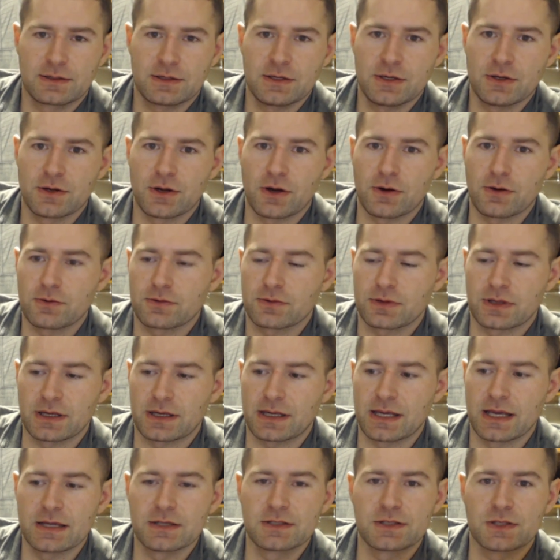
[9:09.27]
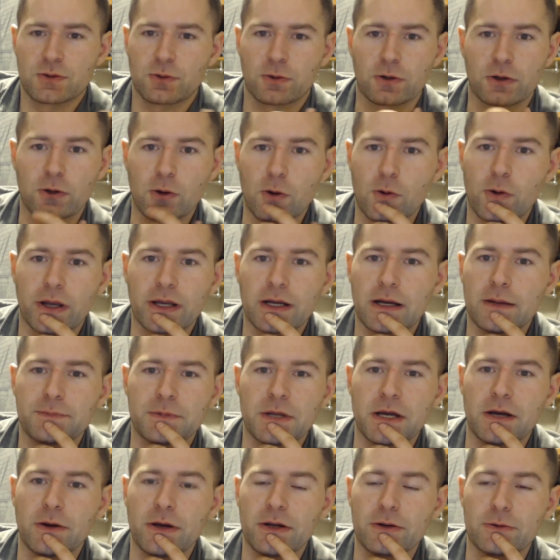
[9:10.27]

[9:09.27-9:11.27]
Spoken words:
you know, the kids who are growing up now.